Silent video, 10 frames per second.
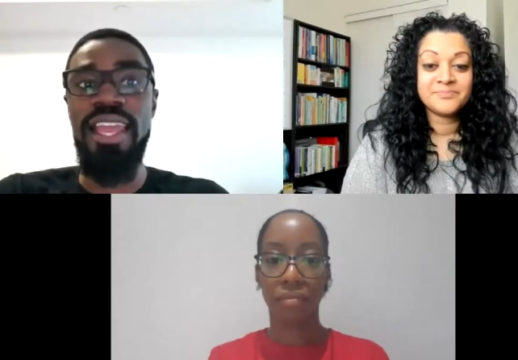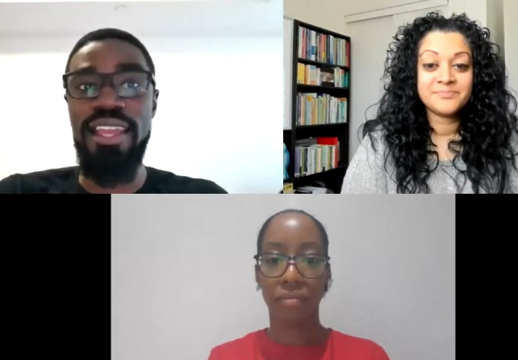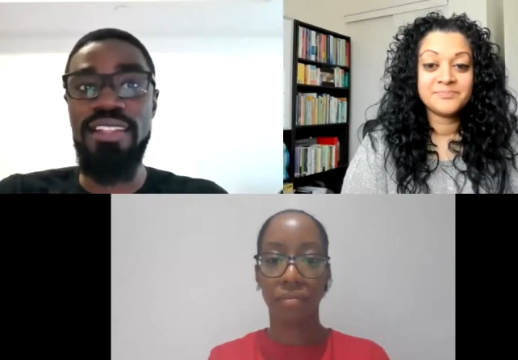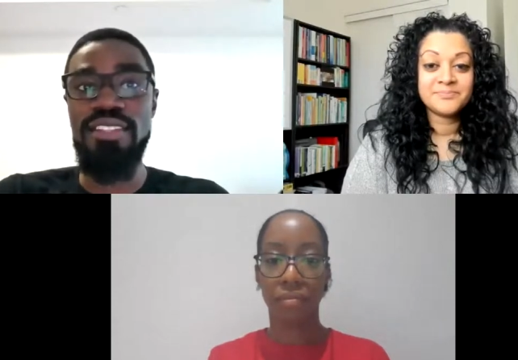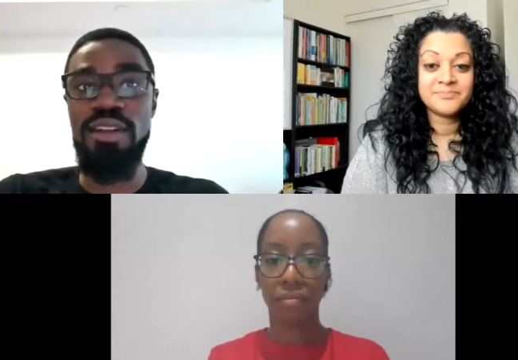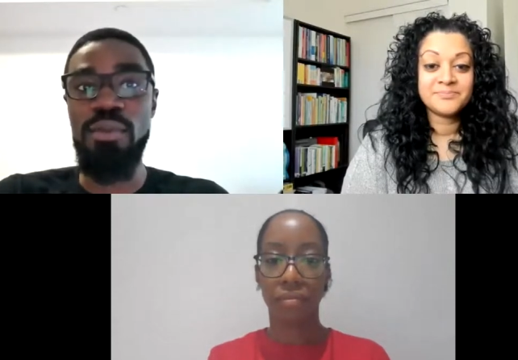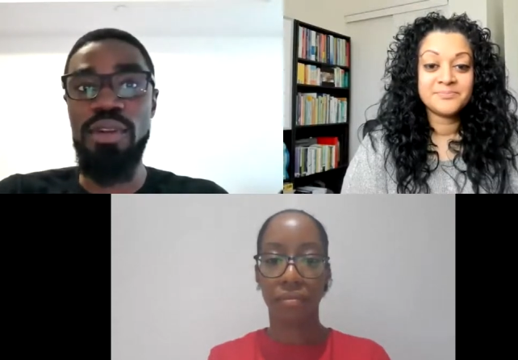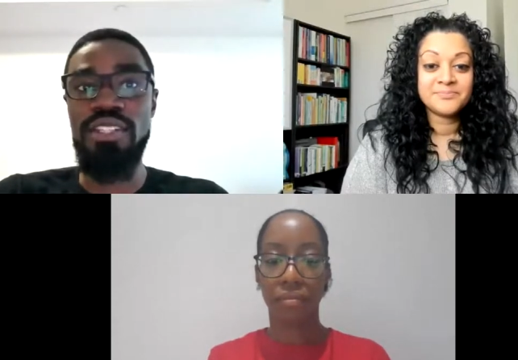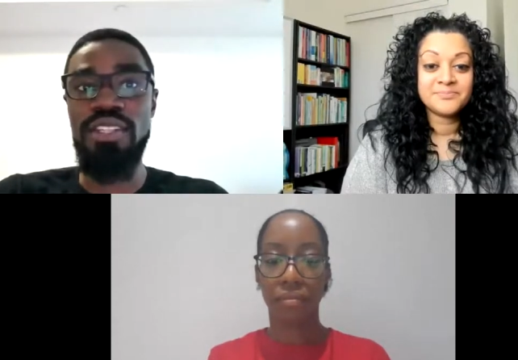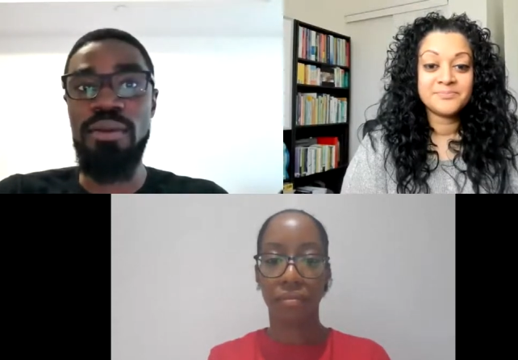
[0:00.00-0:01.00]
Speaker 1: hands-on
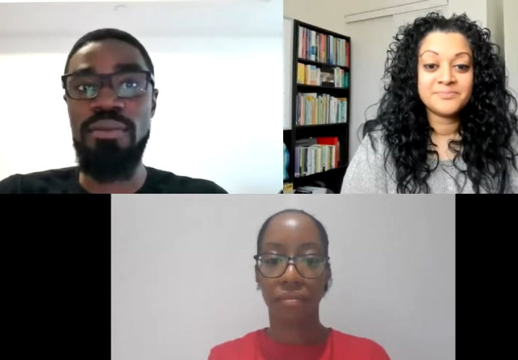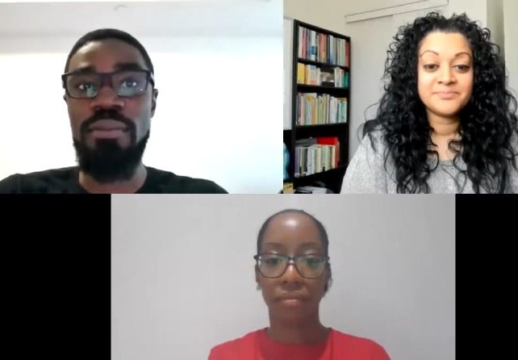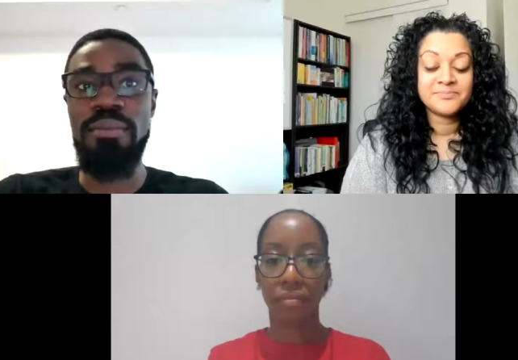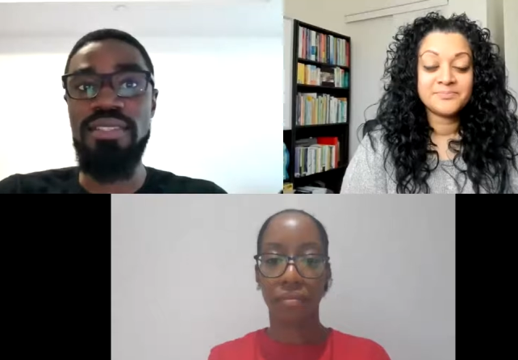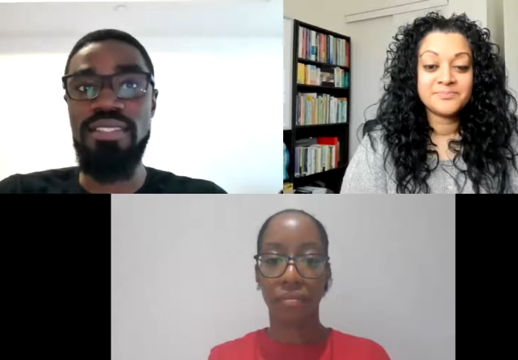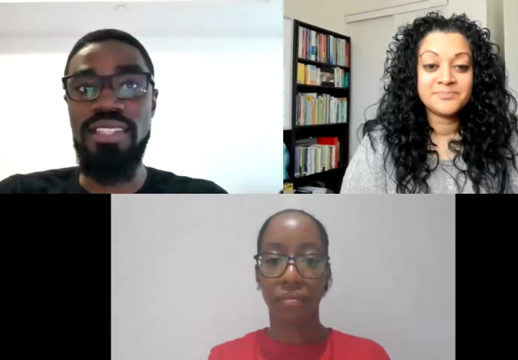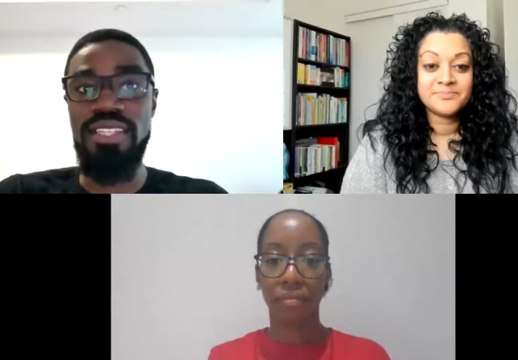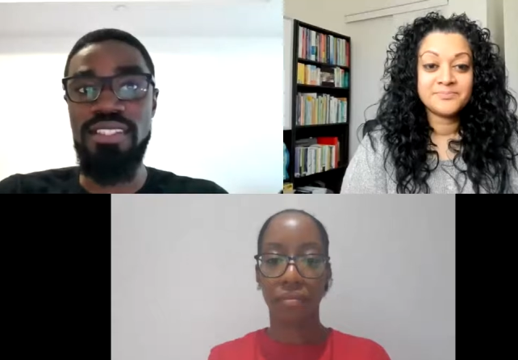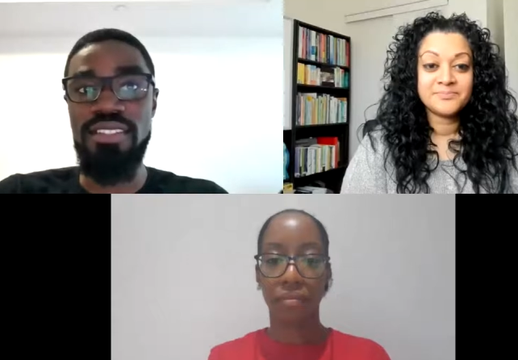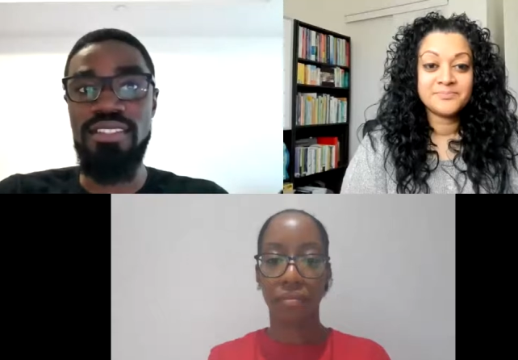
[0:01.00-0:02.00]
workshop
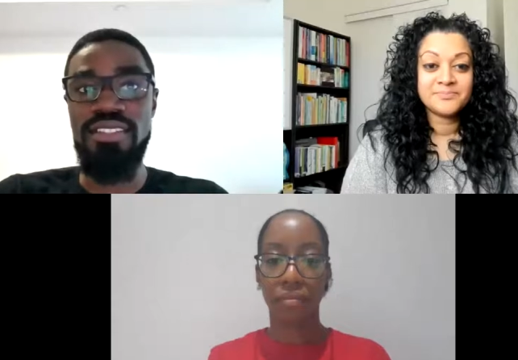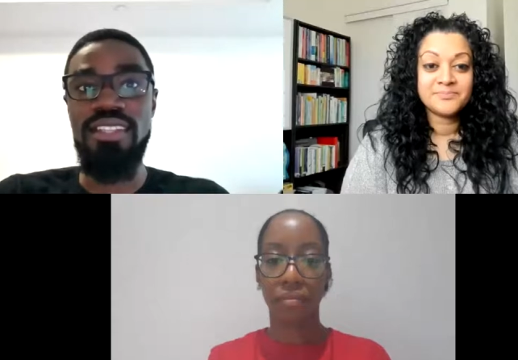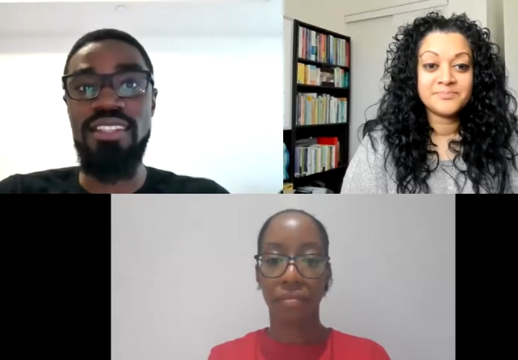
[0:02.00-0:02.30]
presentations,